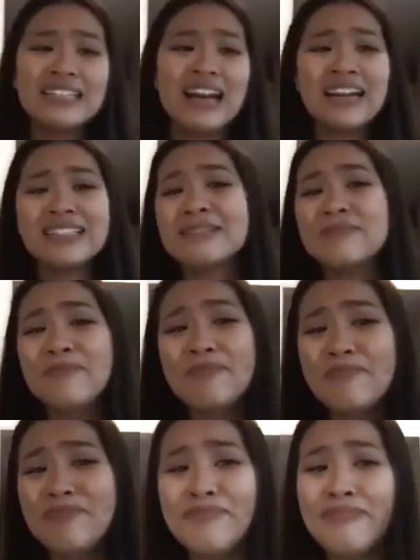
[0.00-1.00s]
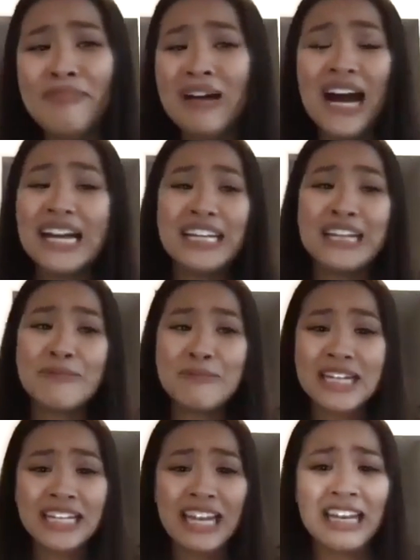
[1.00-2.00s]
I I, I
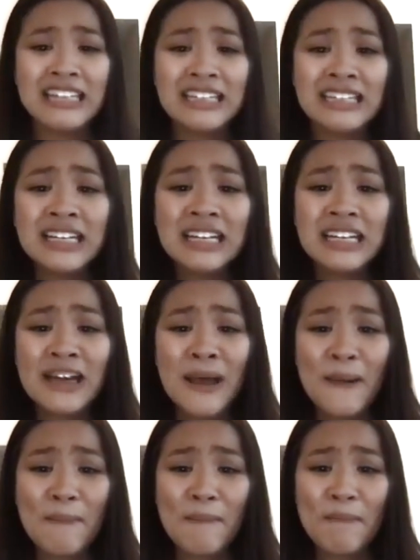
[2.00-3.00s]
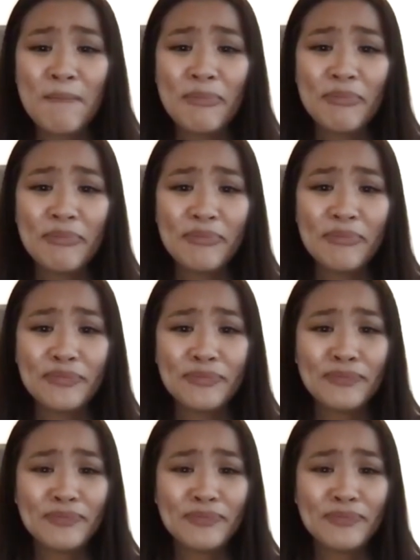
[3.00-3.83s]
didn't mean it. How